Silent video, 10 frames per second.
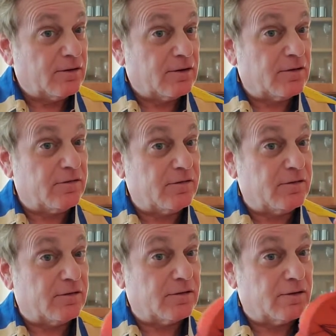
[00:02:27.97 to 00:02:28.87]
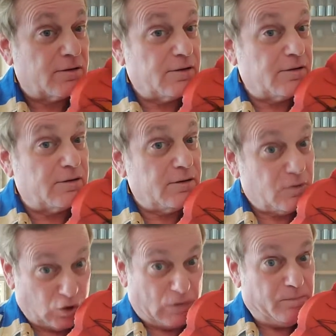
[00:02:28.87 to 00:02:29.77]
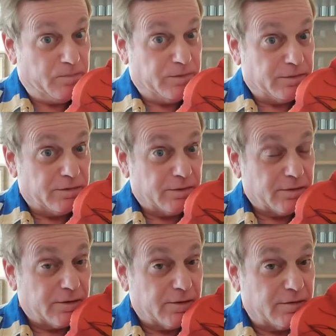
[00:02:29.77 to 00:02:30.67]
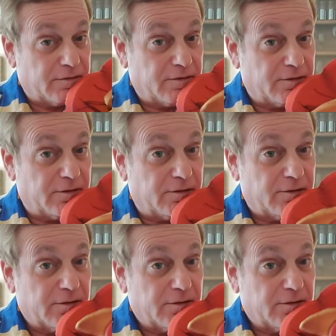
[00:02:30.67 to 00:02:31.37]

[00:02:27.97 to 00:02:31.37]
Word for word: I see a painting. Yep. I see.